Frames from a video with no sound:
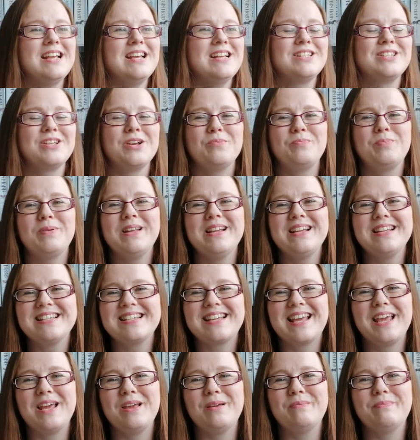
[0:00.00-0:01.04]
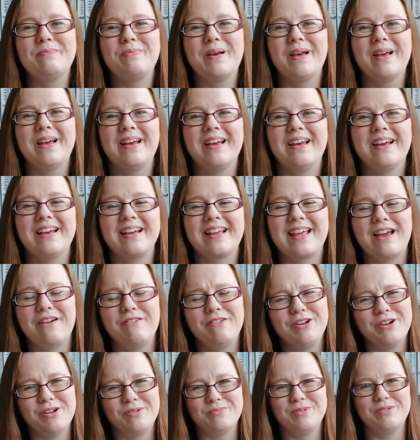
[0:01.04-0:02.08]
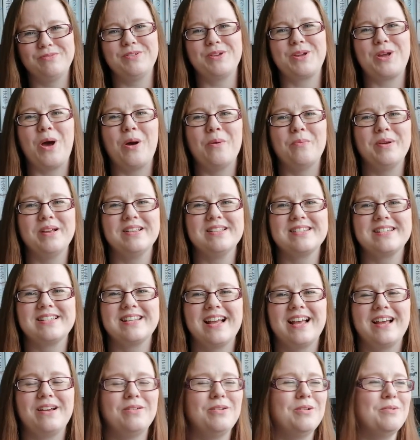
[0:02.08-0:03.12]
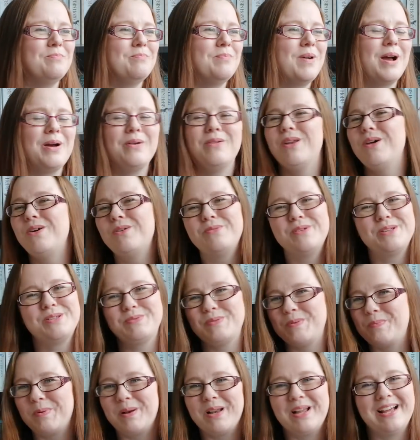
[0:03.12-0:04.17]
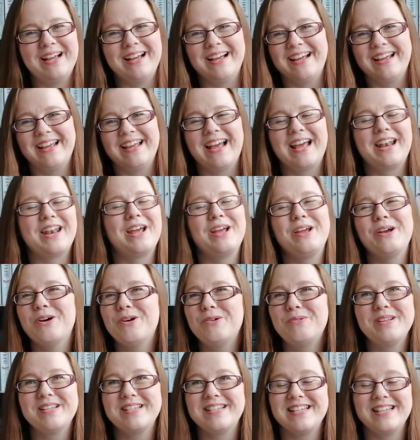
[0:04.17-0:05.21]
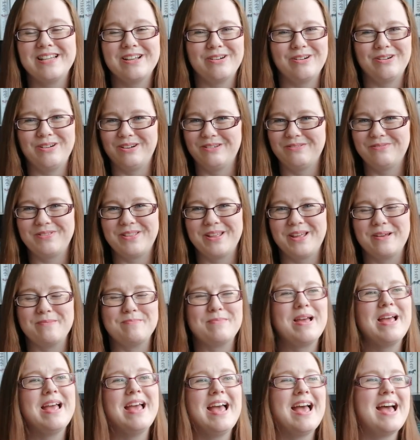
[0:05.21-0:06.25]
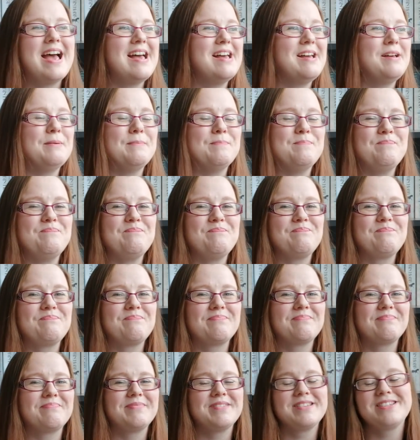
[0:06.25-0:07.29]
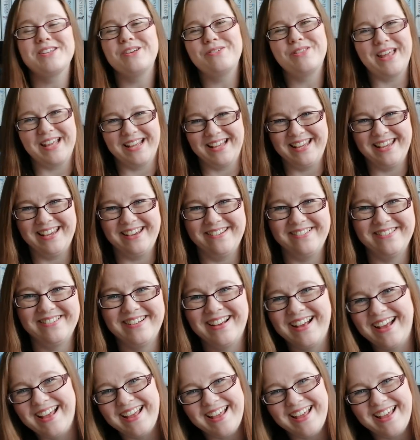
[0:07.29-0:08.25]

So please keep carrying on with your comments. I'll always reply and I always see all of them, so thank you.